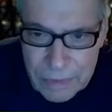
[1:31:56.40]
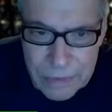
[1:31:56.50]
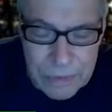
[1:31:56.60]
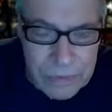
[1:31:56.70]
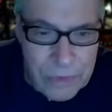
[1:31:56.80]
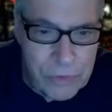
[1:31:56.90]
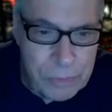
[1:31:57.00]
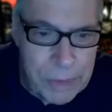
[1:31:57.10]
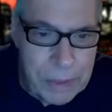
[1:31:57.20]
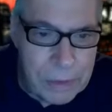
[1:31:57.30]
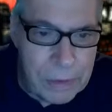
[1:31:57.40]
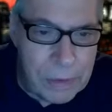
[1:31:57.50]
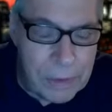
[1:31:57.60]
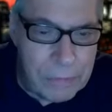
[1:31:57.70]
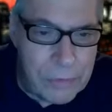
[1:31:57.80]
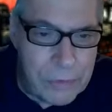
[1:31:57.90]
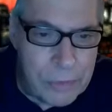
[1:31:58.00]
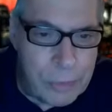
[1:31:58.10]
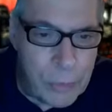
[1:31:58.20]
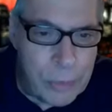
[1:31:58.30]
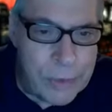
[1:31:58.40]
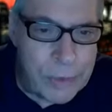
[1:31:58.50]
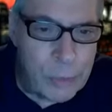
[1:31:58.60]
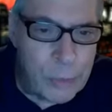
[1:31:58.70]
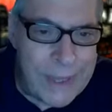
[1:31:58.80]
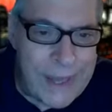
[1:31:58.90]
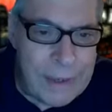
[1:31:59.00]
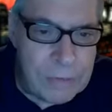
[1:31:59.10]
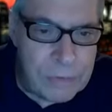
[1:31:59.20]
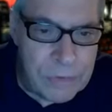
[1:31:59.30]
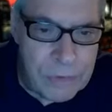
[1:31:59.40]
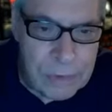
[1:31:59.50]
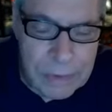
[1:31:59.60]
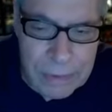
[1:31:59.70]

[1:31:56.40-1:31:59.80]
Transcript: She's the speaker of the suburban creatives.